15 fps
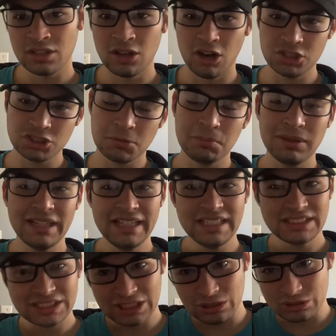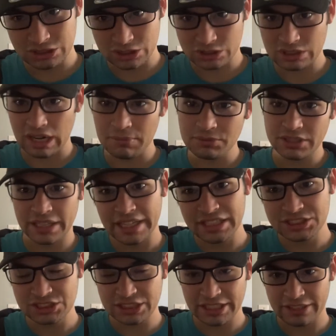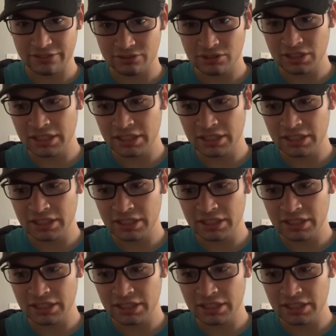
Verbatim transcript: Also, please go subscribe to his channel.